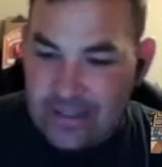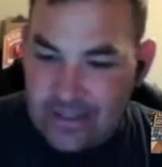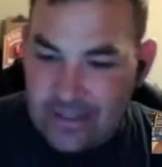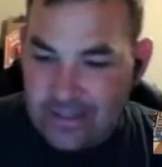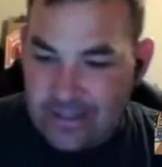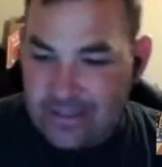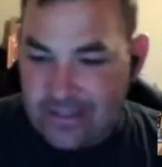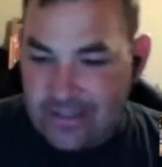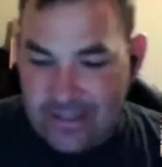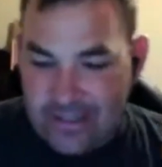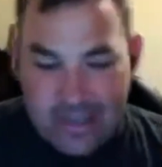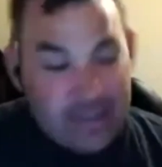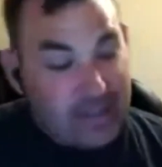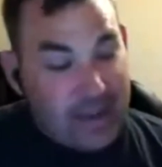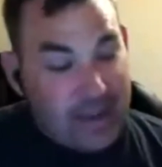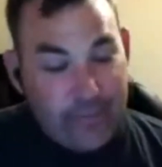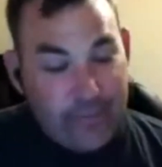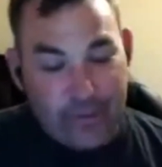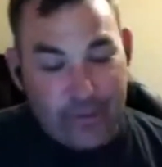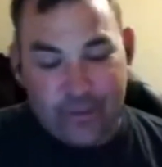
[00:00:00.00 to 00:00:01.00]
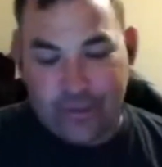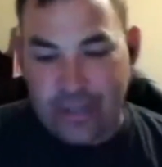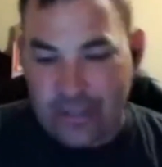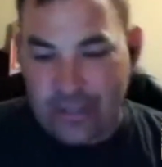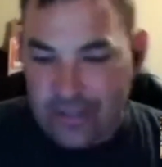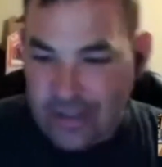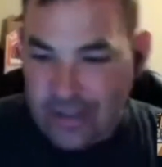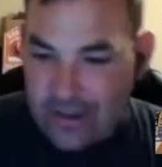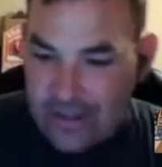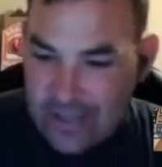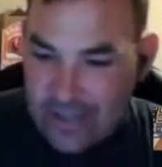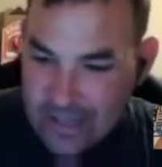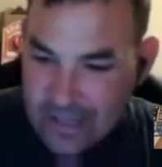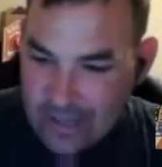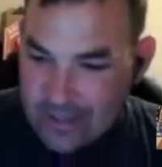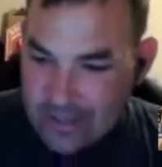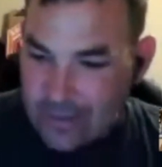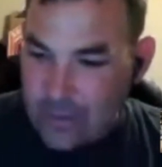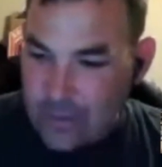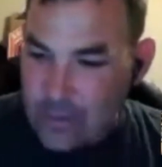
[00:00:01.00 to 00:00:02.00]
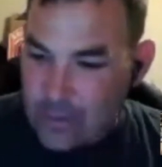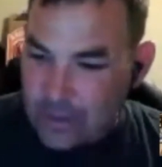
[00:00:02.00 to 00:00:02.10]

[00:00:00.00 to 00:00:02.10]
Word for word: Johnson didn't ever drink there.